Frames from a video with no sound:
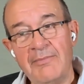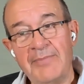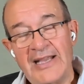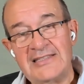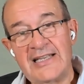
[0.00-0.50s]

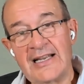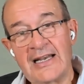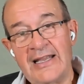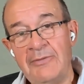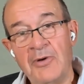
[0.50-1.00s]

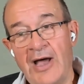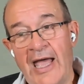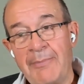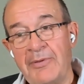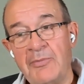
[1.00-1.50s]
basically what
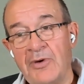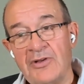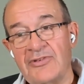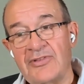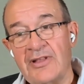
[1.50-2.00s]
happened
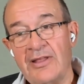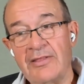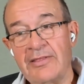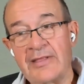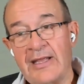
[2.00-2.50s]
was that
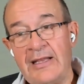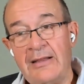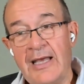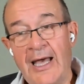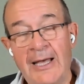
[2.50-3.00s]

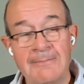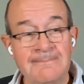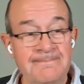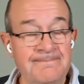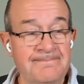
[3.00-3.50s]
they...
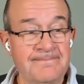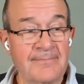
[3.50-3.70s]
Um,